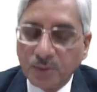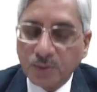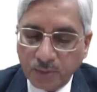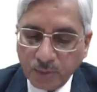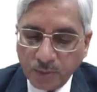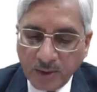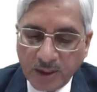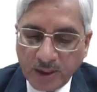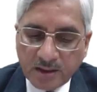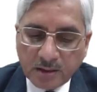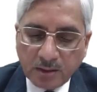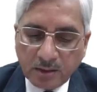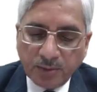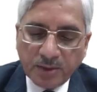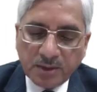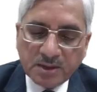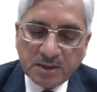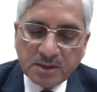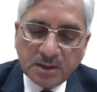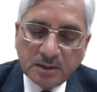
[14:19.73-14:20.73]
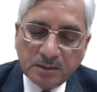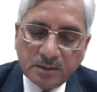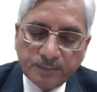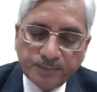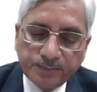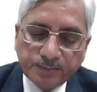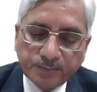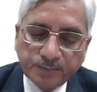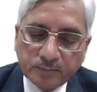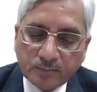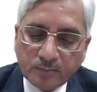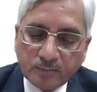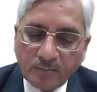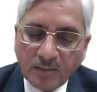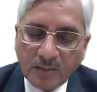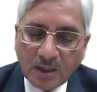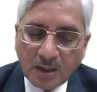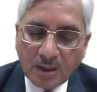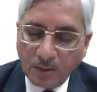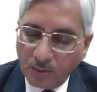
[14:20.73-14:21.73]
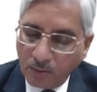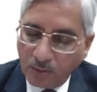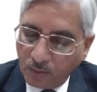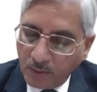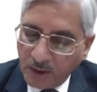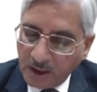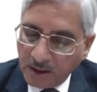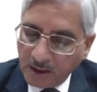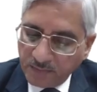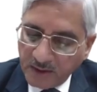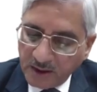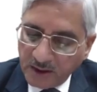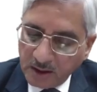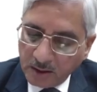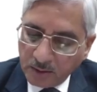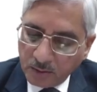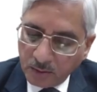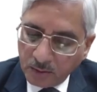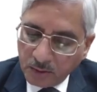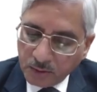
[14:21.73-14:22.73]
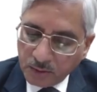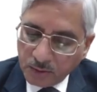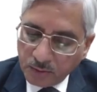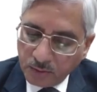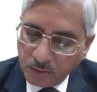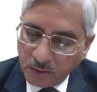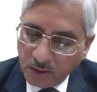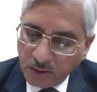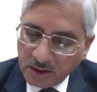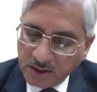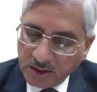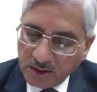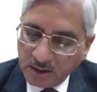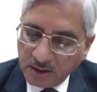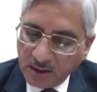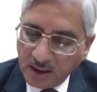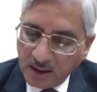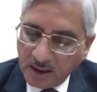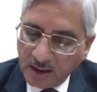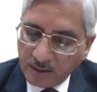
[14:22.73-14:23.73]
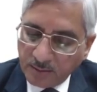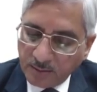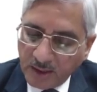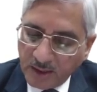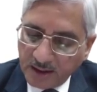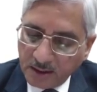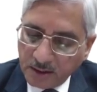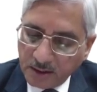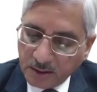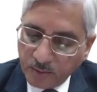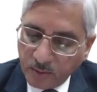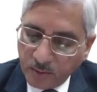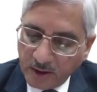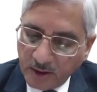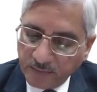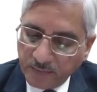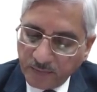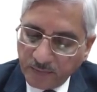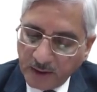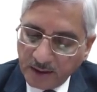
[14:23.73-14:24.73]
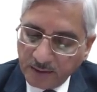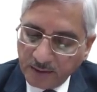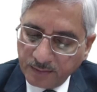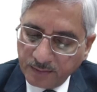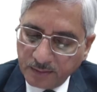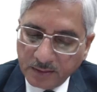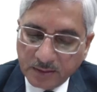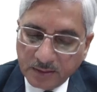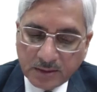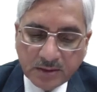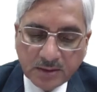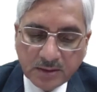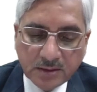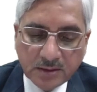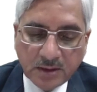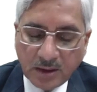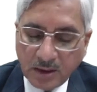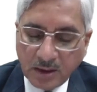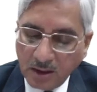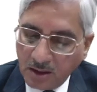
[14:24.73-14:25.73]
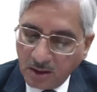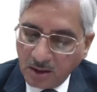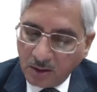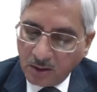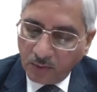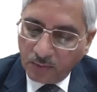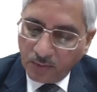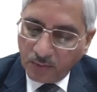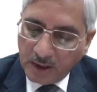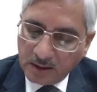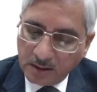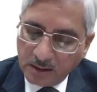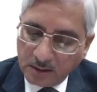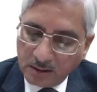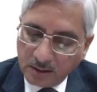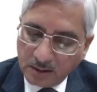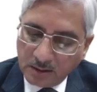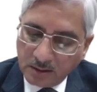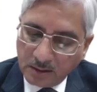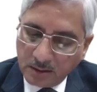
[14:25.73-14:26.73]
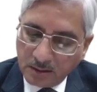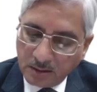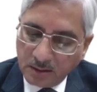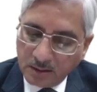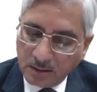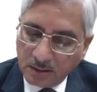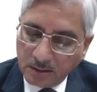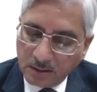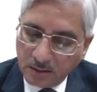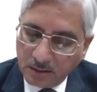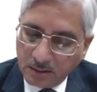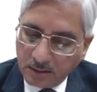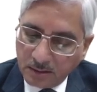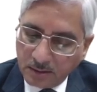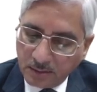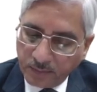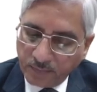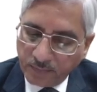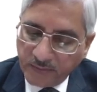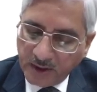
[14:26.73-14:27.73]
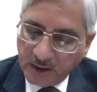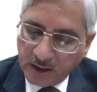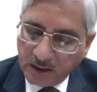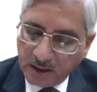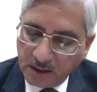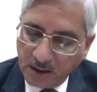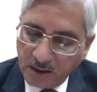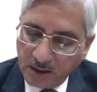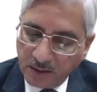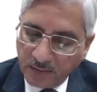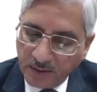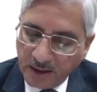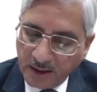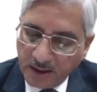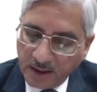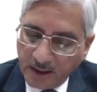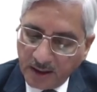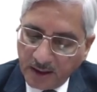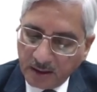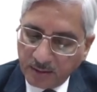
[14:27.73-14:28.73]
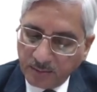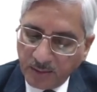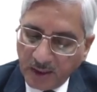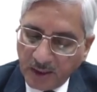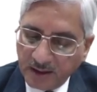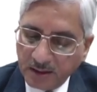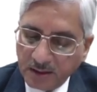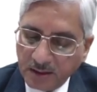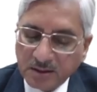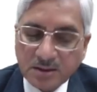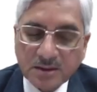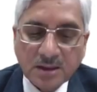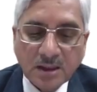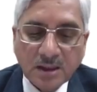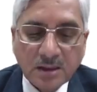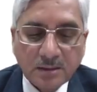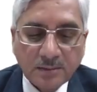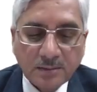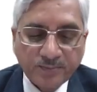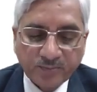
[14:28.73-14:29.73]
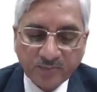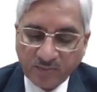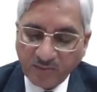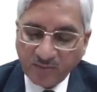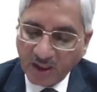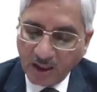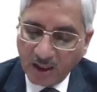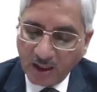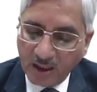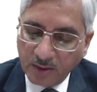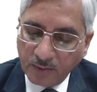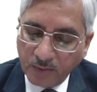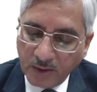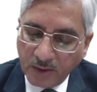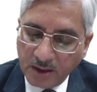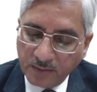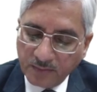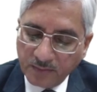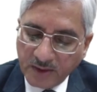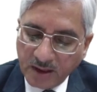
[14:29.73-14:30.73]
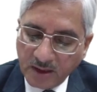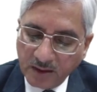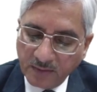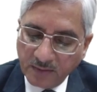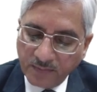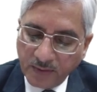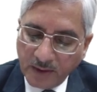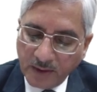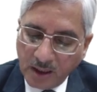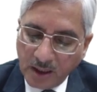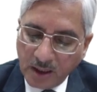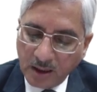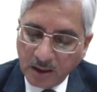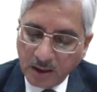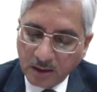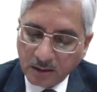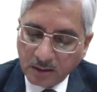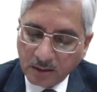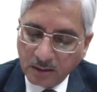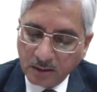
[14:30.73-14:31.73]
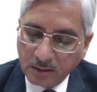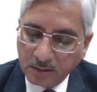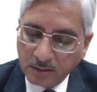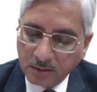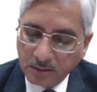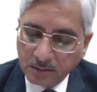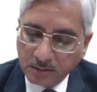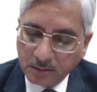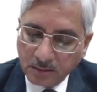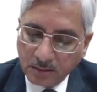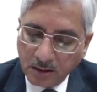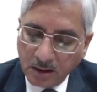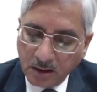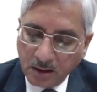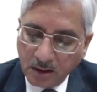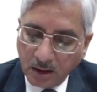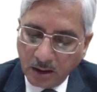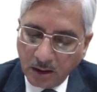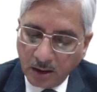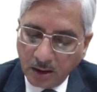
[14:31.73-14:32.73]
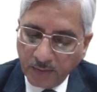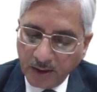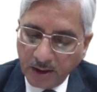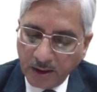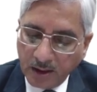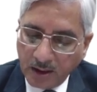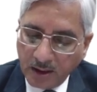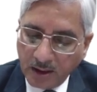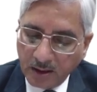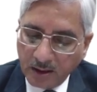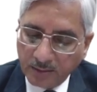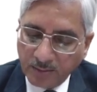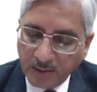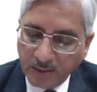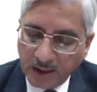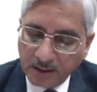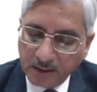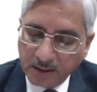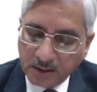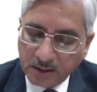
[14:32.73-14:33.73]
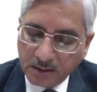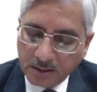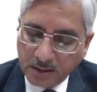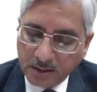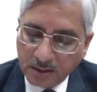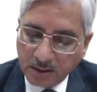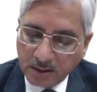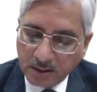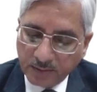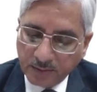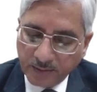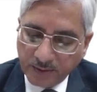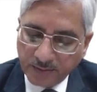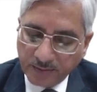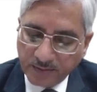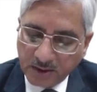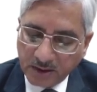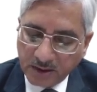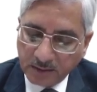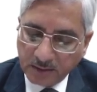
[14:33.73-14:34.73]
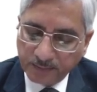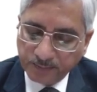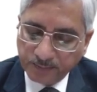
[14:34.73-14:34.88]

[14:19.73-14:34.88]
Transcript: 2 at the origin, one very close to origin at minus 0.5, one fairly away at minus 10, and one very far away at minus 650.